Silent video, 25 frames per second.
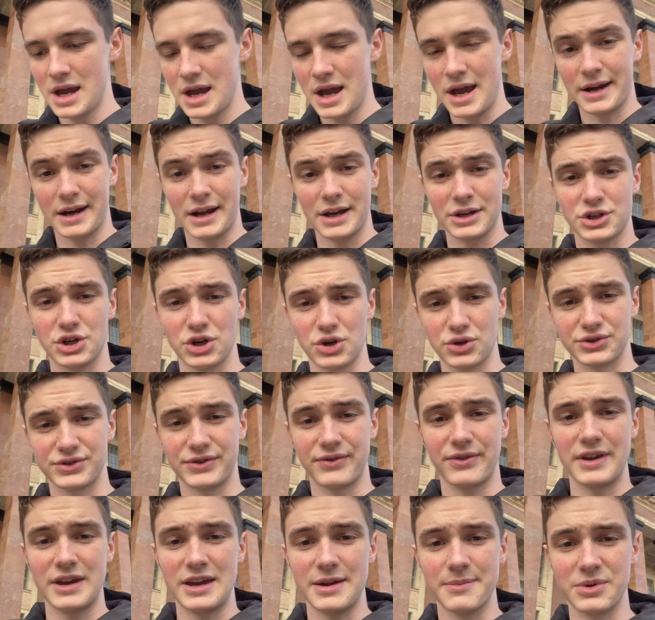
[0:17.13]
and I chose
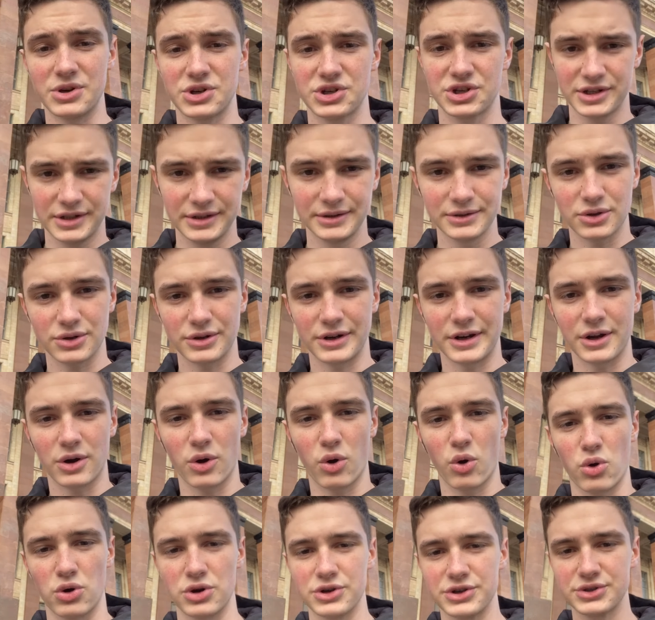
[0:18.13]
the machine learning
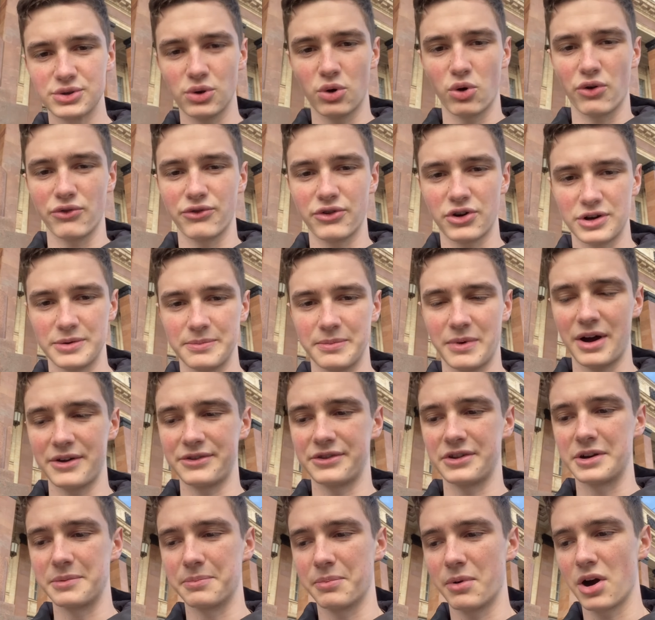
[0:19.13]
course offered by
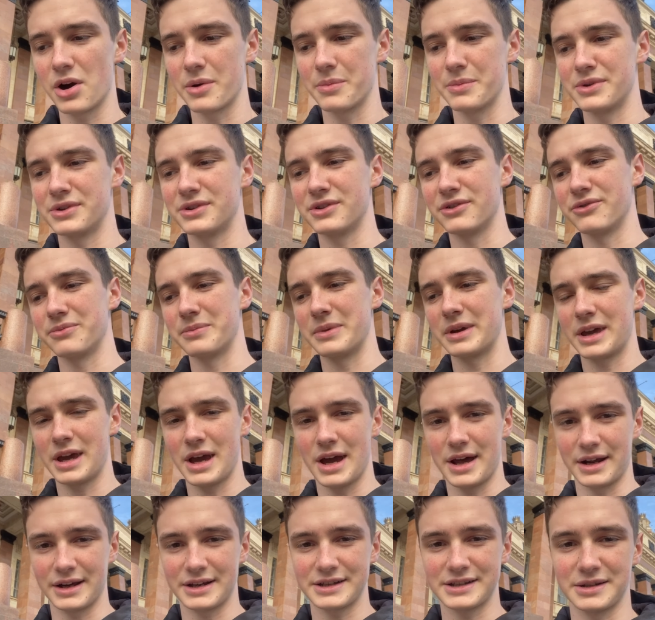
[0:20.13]
the Department of
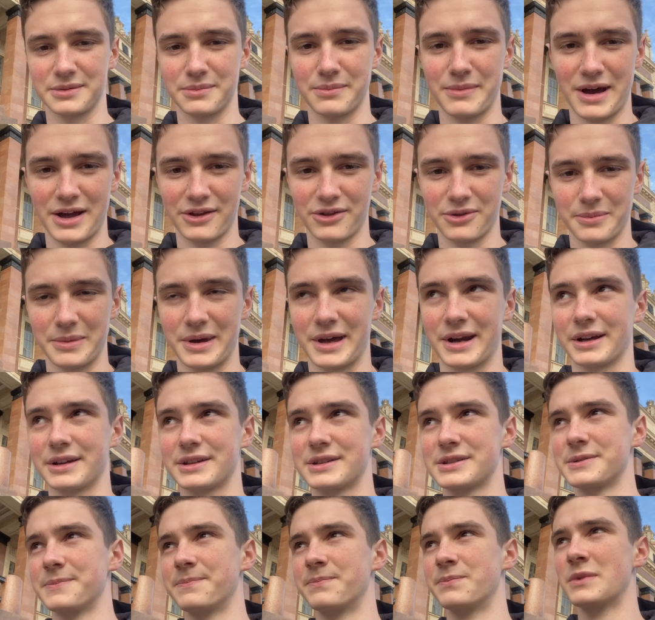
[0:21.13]
Mechanics and
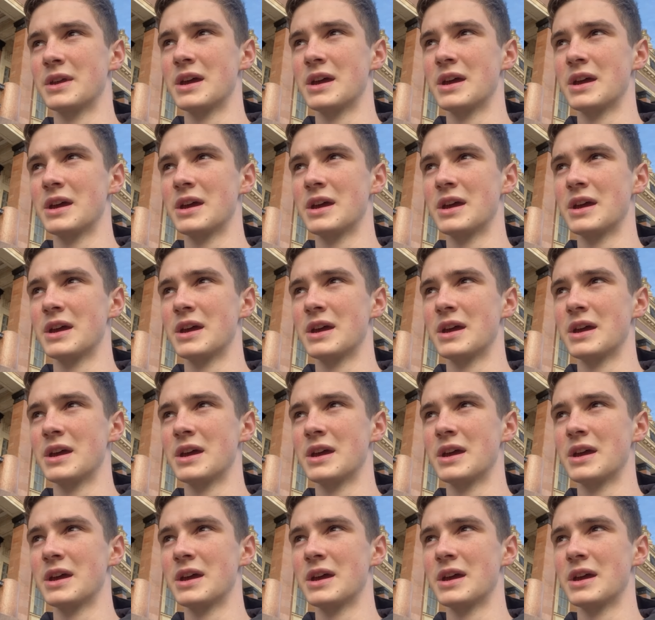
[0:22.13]
Mathematics.